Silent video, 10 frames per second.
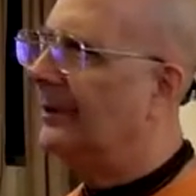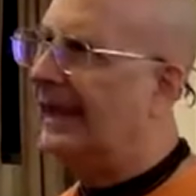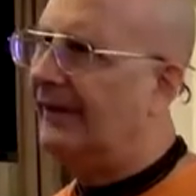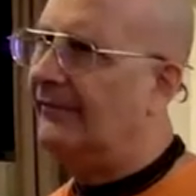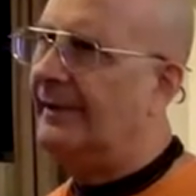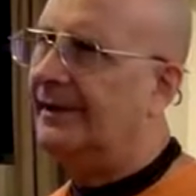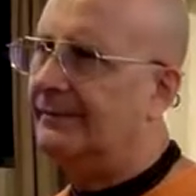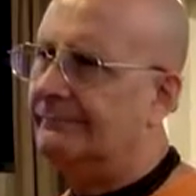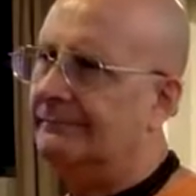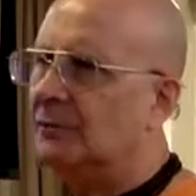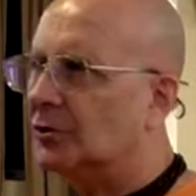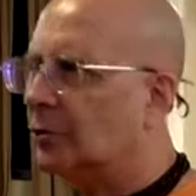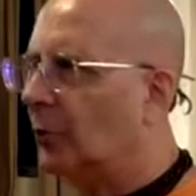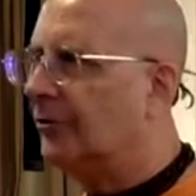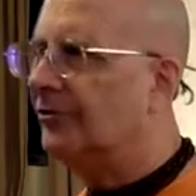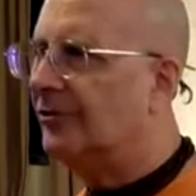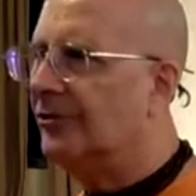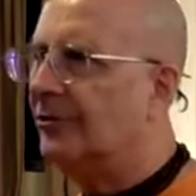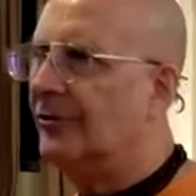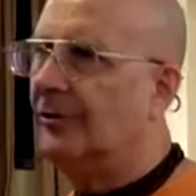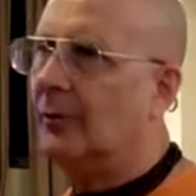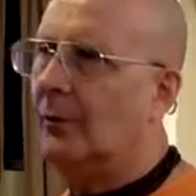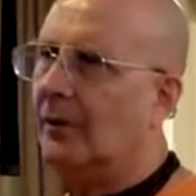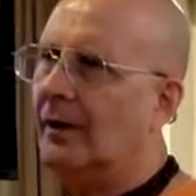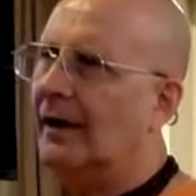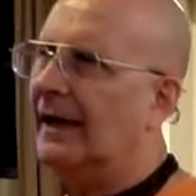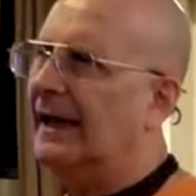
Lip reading: have been tortured or